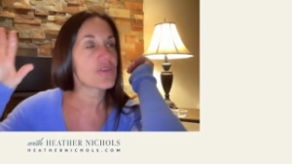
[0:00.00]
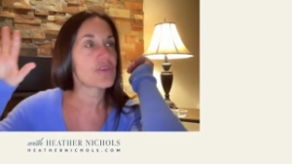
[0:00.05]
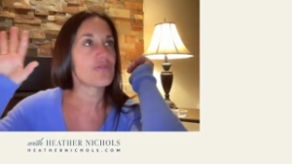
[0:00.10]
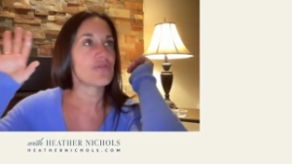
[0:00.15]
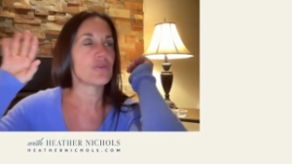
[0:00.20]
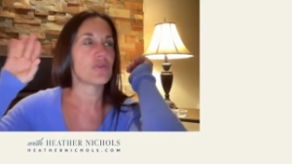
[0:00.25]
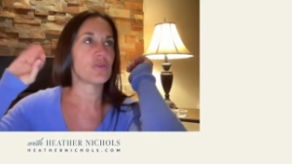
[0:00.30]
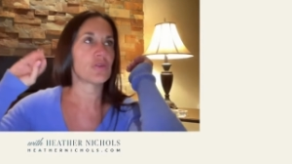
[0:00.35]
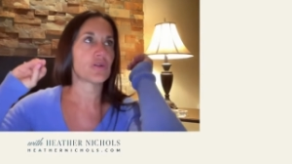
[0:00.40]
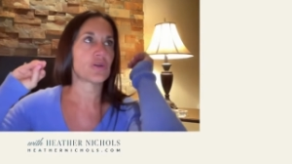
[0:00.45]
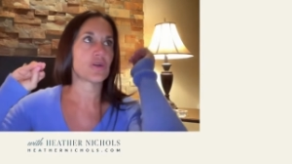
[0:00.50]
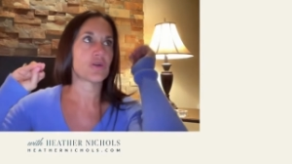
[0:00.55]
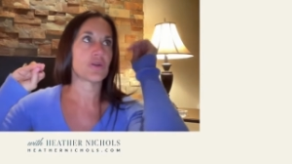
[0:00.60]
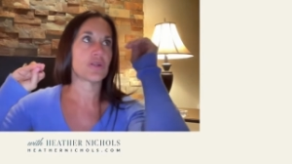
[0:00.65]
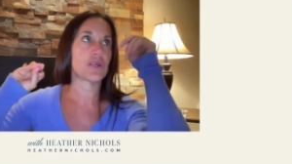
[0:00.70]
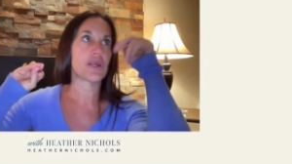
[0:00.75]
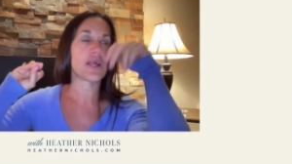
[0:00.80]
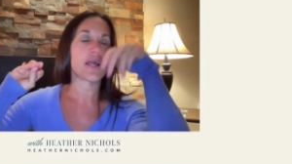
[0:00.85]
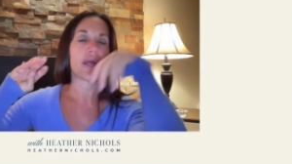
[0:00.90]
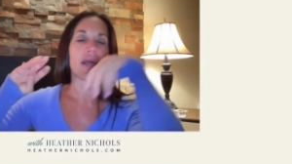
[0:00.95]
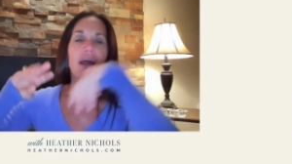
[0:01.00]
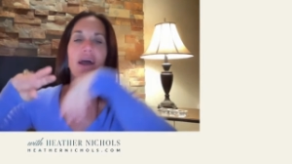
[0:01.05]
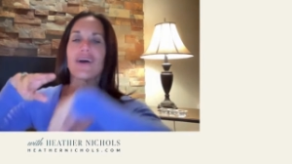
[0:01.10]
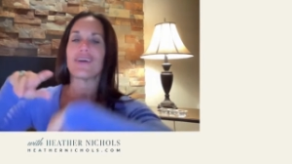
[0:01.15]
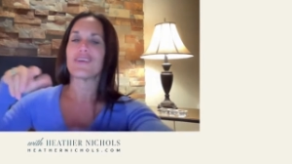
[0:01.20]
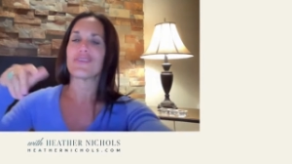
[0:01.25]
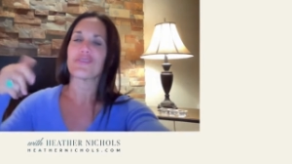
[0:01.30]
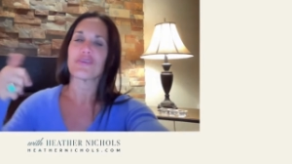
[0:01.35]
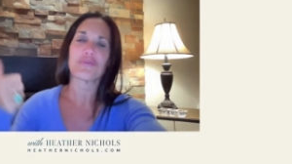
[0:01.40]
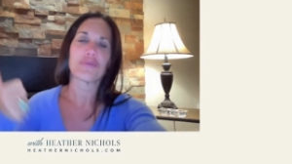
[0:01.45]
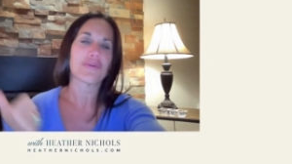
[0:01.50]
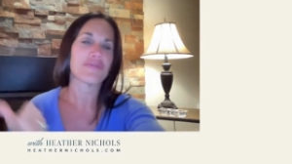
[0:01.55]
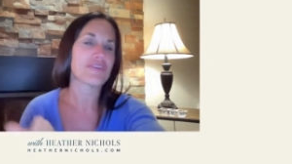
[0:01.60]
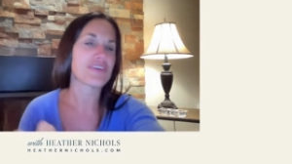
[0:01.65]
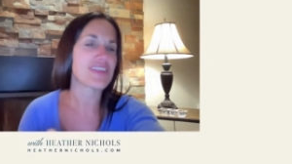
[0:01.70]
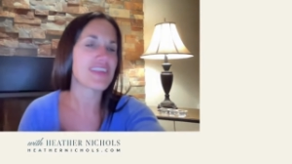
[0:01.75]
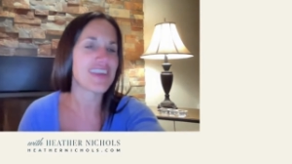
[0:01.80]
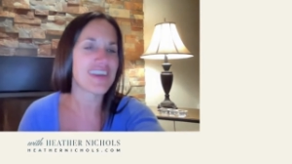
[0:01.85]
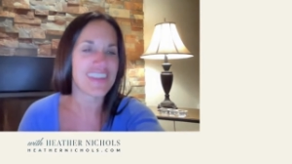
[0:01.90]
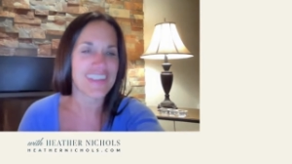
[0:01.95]
if you learn how to flip
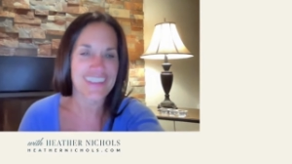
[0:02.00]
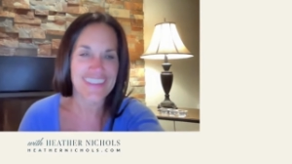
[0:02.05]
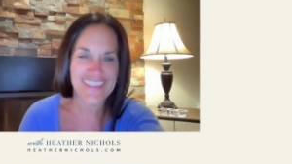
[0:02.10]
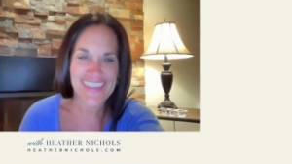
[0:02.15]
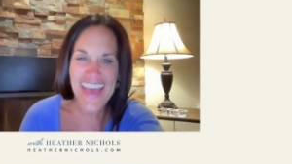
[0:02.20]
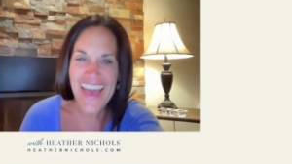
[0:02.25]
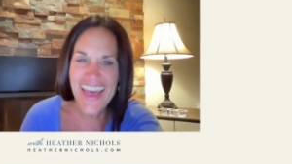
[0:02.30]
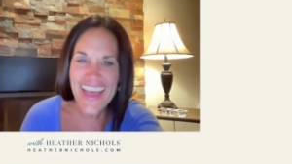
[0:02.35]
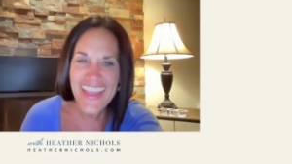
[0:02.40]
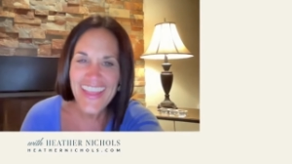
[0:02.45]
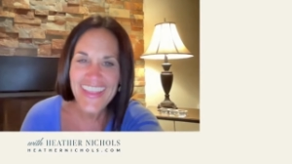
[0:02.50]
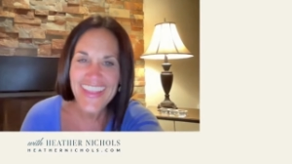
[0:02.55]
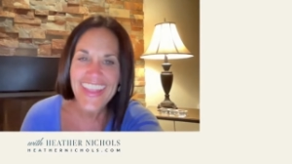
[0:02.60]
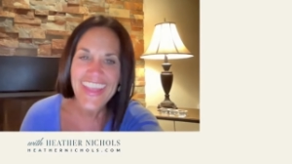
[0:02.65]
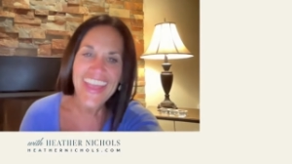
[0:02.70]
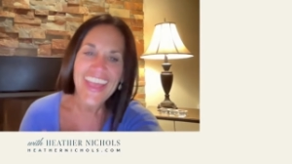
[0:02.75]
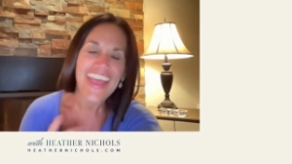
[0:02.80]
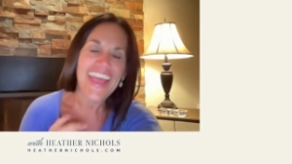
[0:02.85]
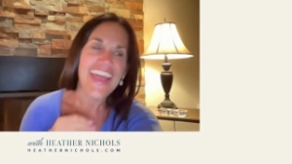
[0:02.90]
everything on its head